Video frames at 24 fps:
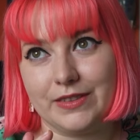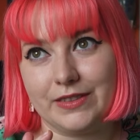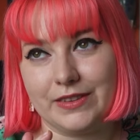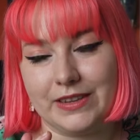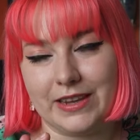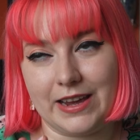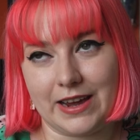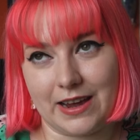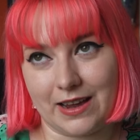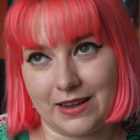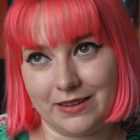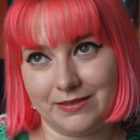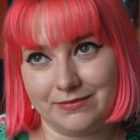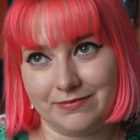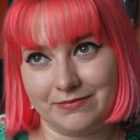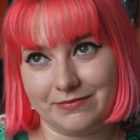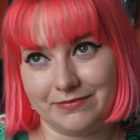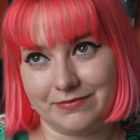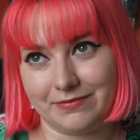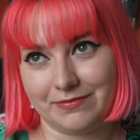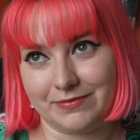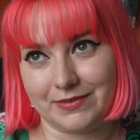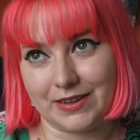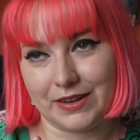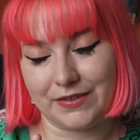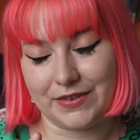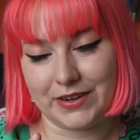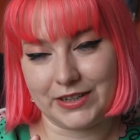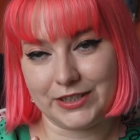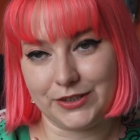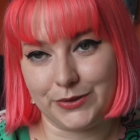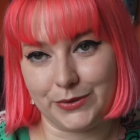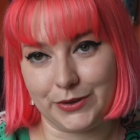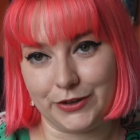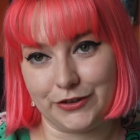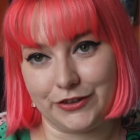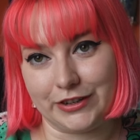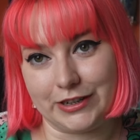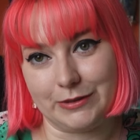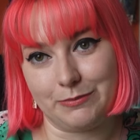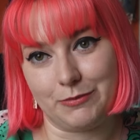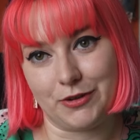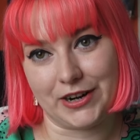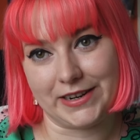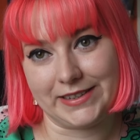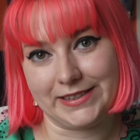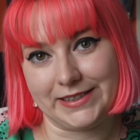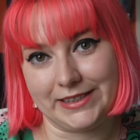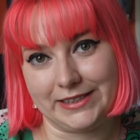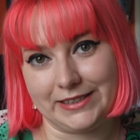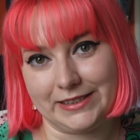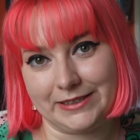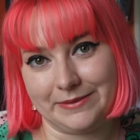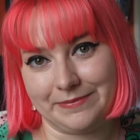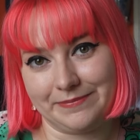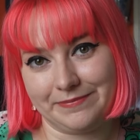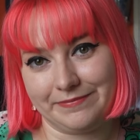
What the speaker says: yeah, I've had to increase prices.